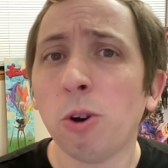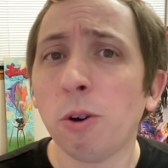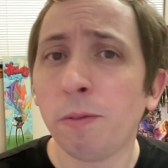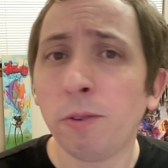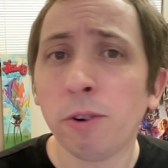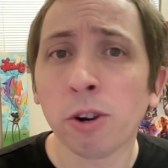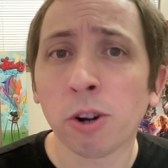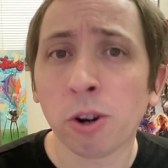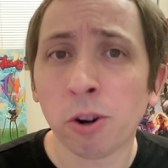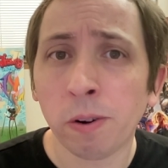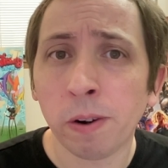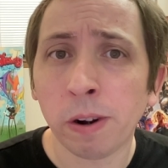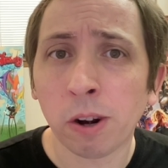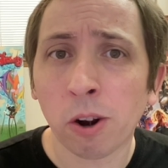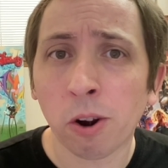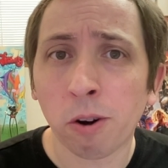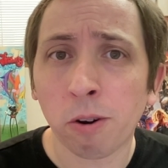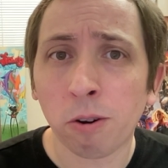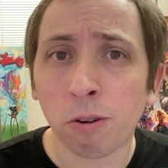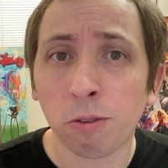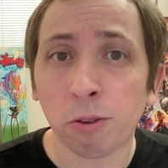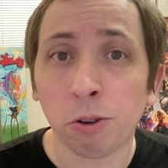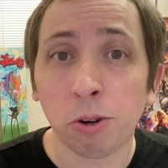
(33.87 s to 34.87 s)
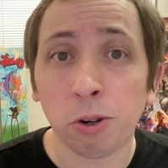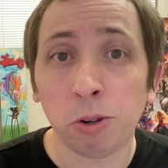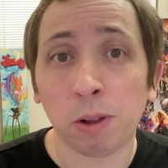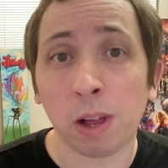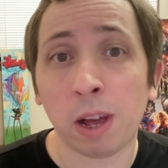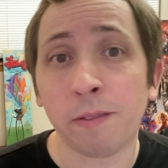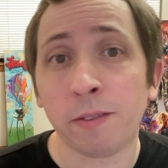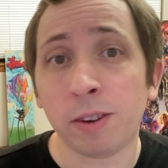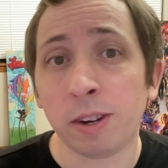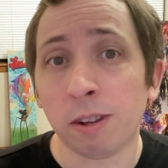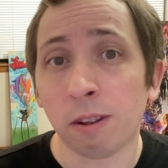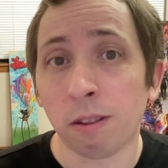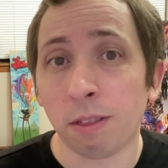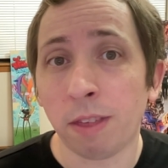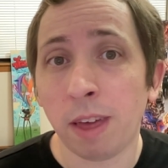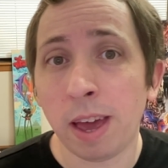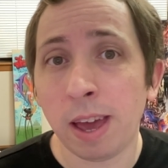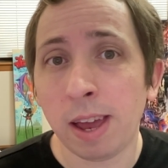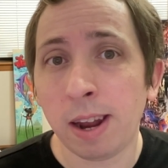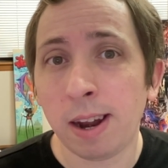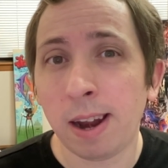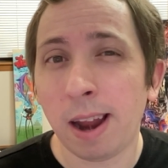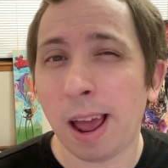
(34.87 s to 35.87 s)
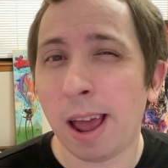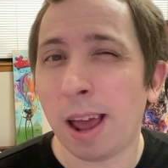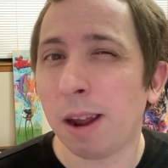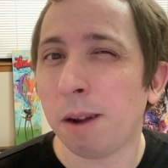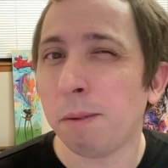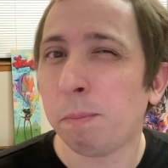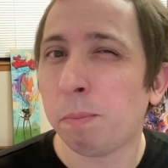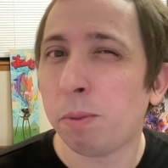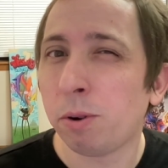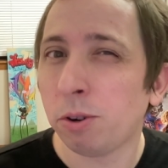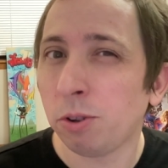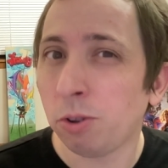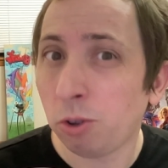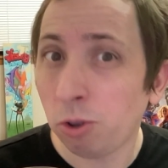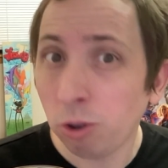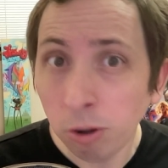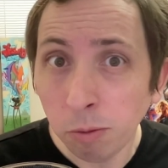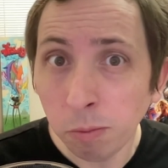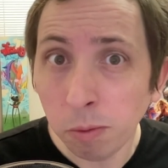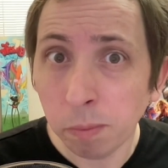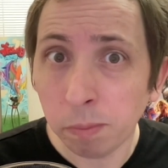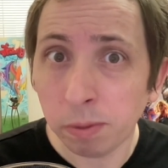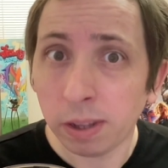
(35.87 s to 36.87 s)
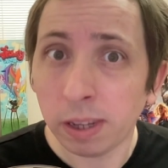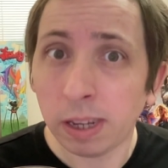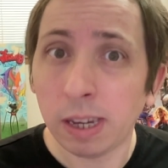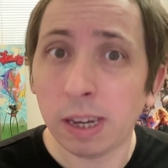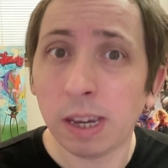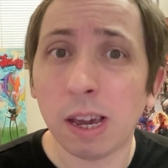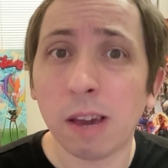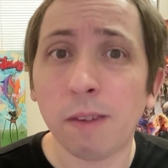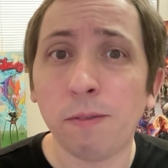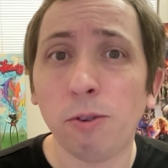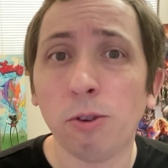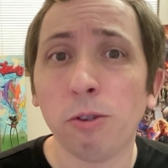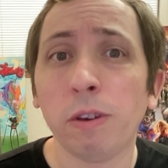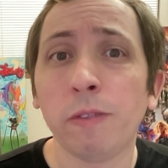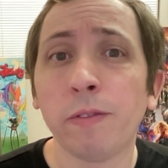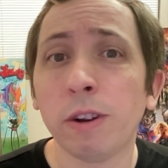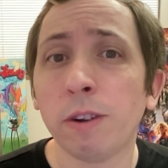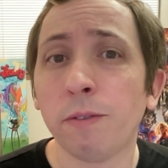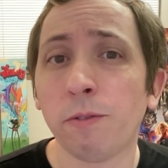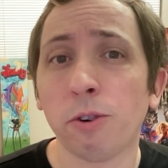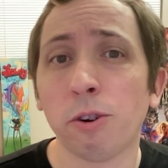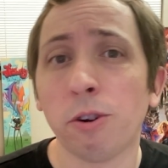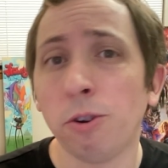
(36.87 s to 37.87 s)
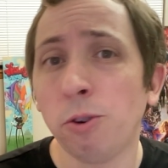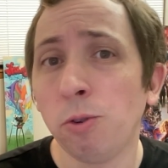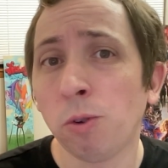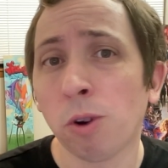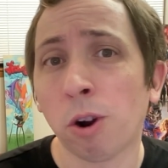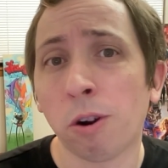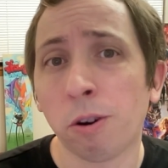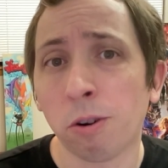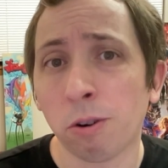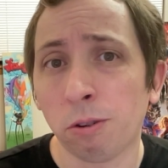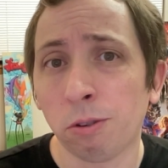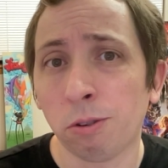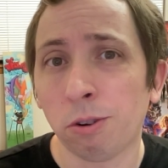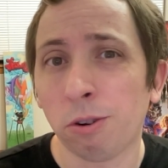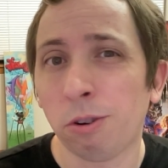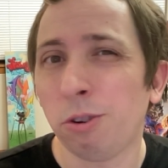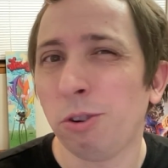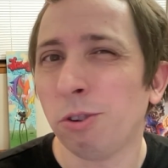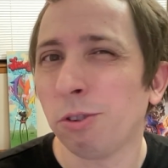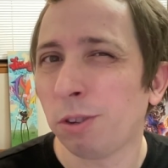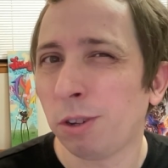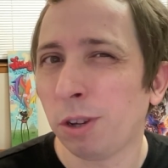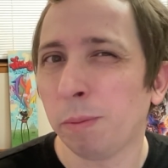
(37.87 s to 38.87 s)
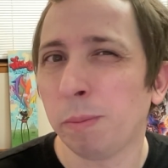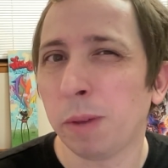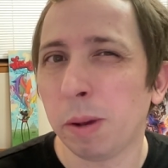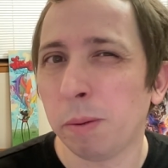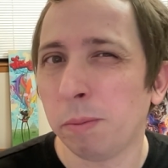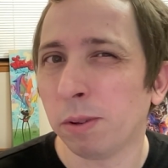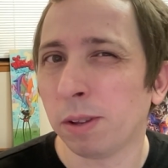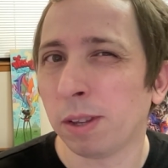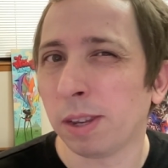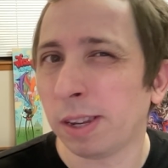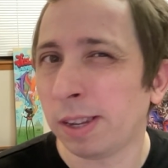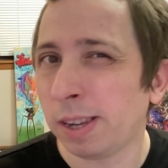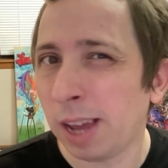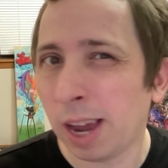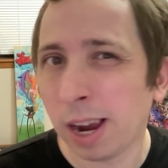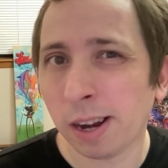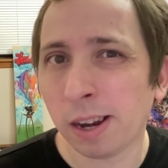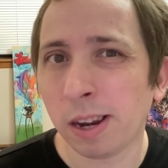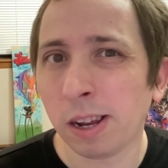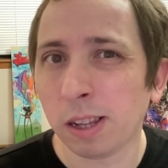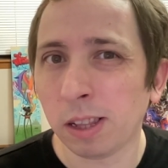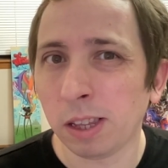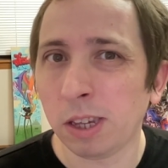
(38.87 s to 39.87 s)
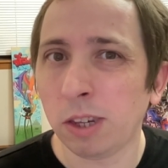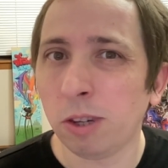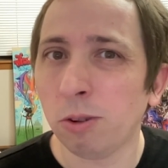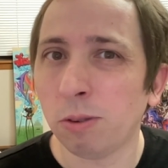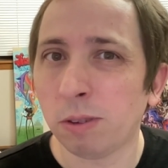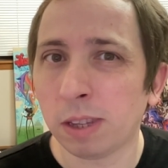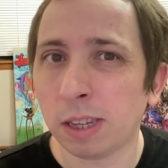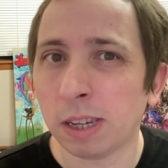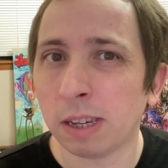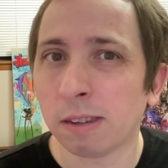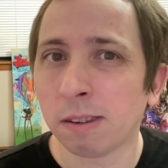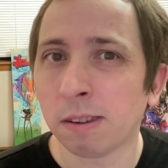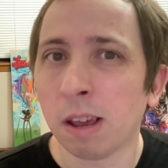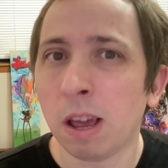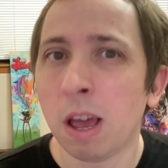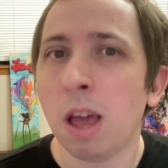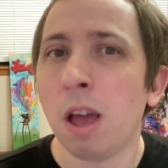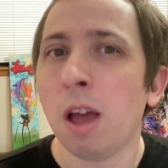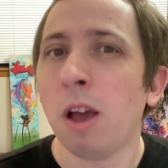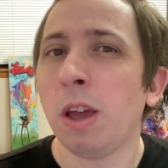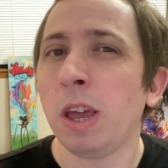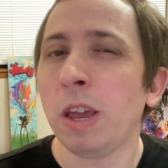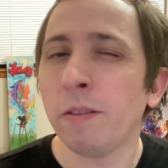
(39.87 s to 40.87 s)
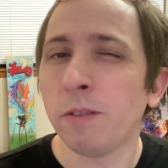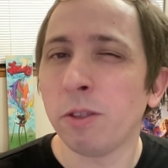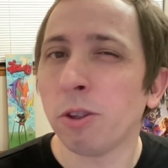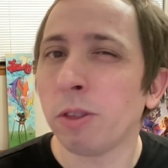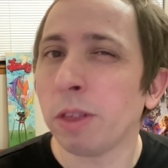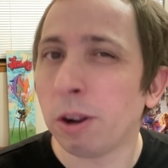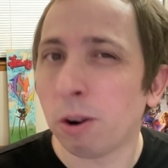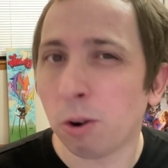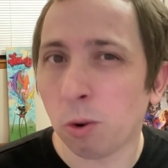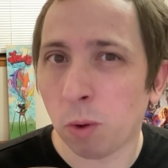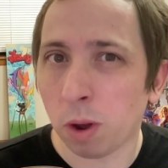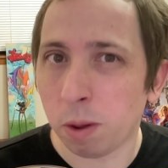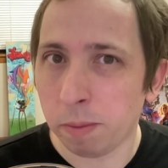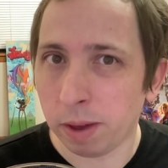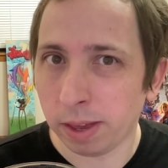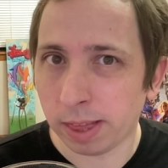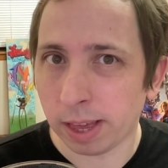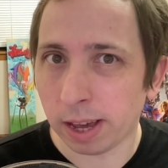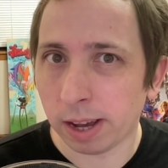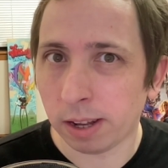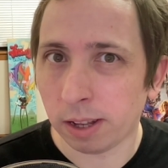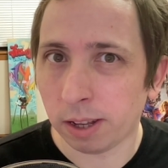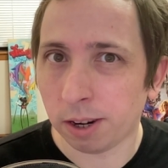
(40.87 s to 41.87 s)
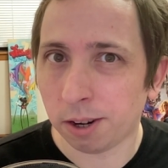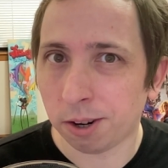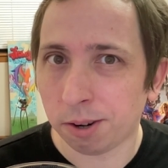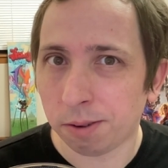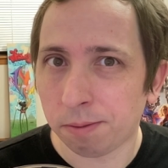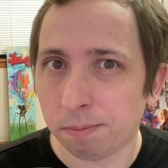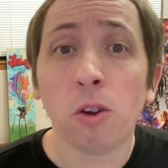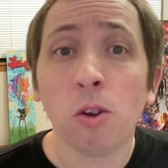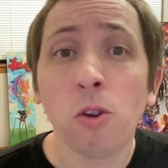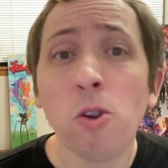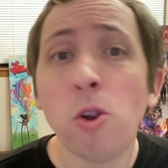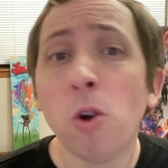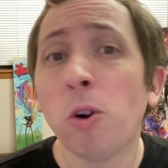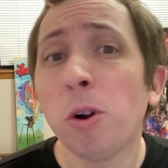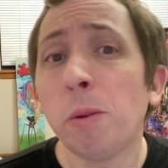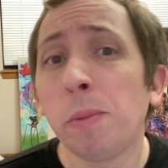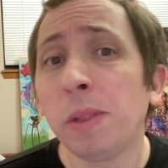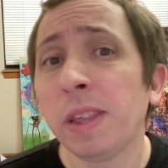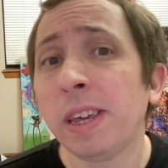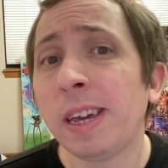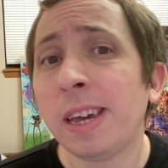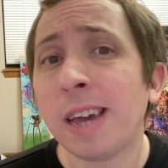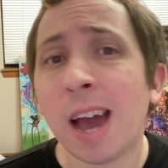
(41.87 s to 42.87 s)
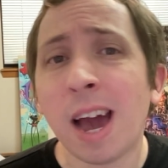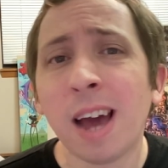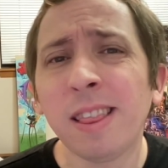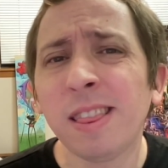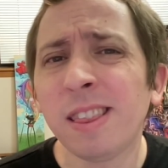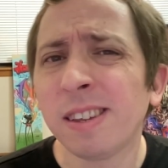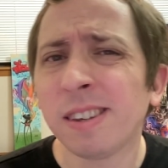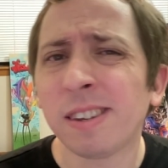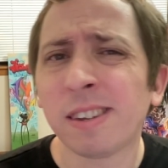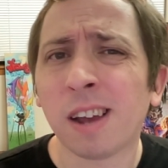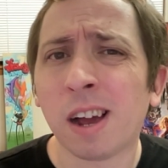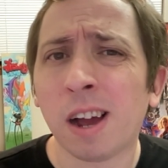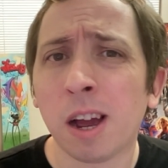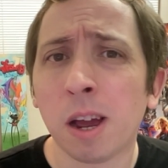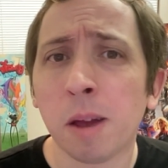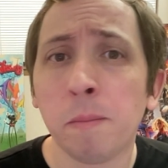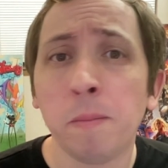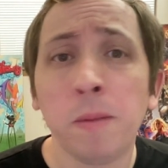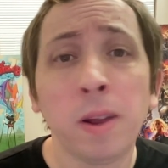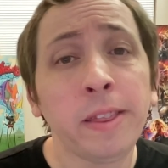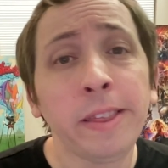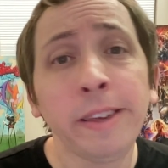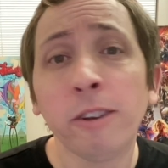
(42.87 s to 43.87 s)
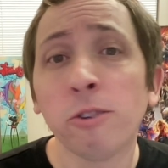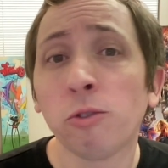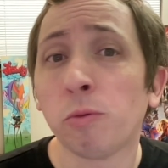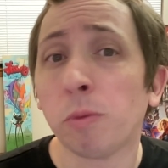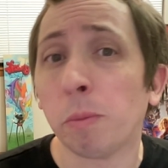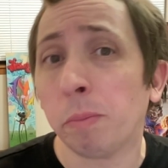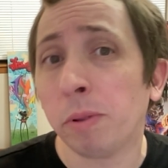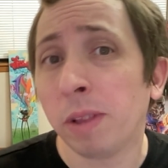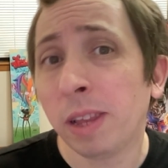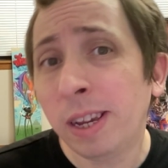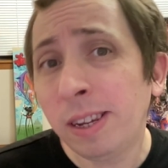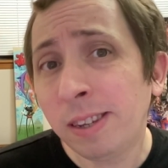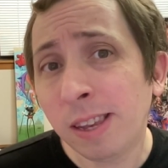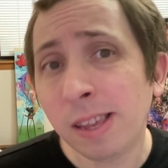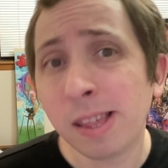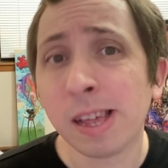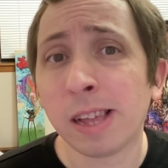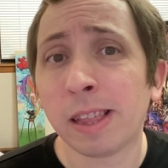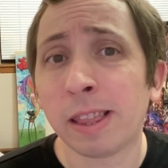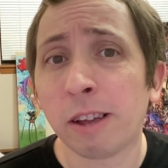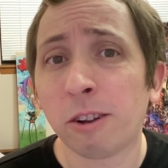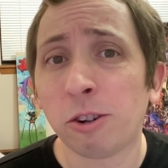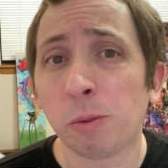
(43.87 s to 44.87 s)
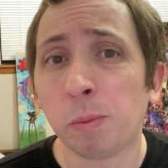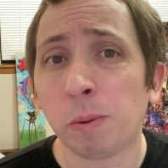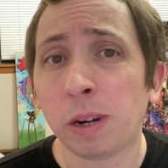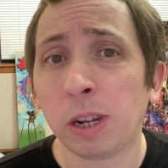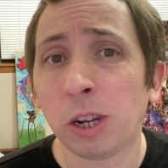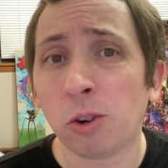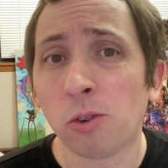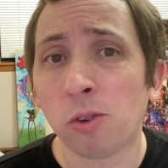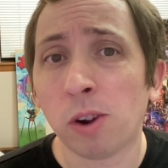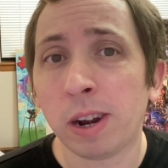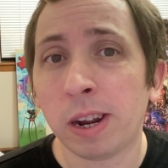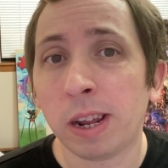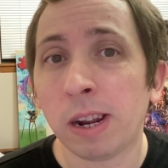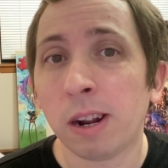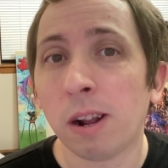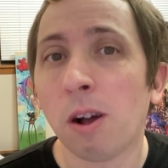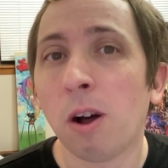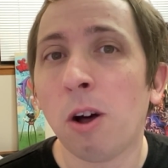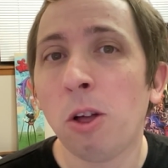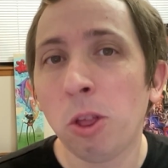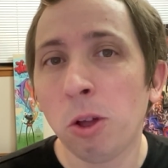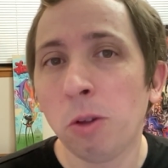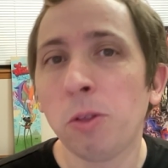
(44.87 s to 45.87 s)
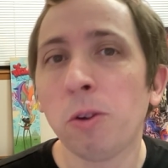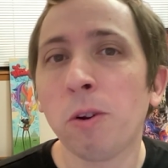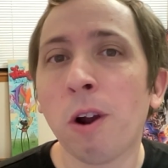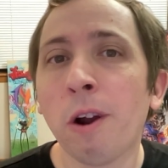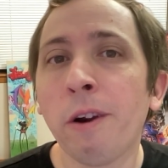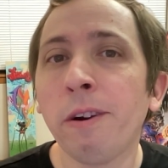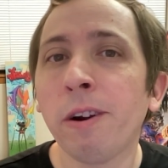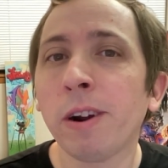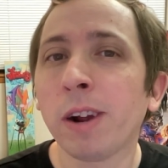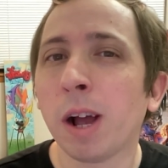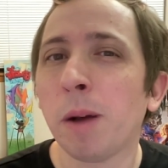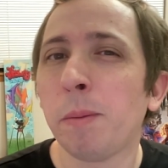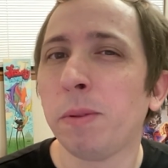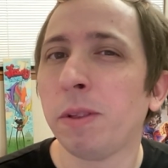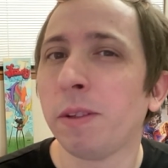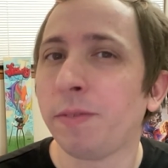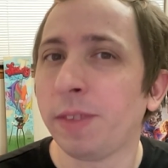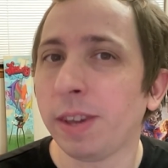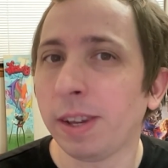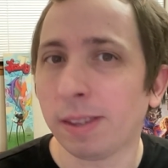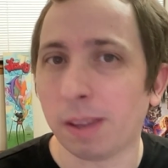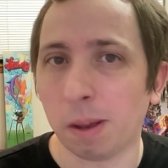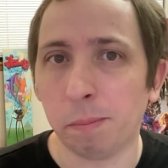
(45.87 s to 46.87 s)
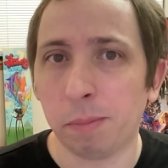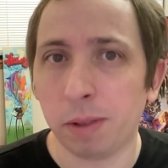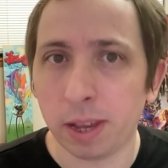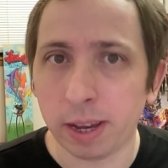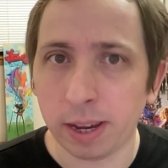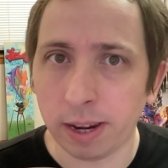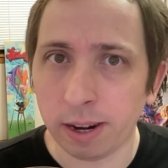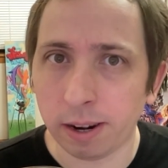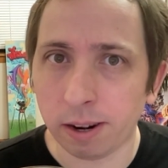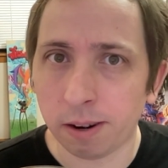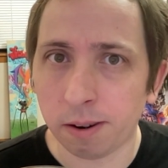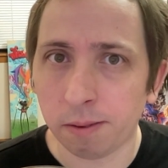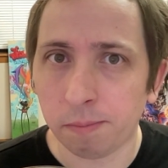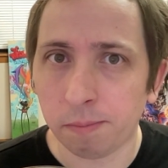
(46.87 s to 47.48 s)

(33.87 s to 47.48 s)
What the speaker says: if you're a current card holder, you'll have until then, and presumably, even if you're a new card holder, you'll still be able to technically use this, even though they don't quite make that clear. Notably, at this time, nothing is replacing that LoungeBuddy credit, although there are a couple of things at play here.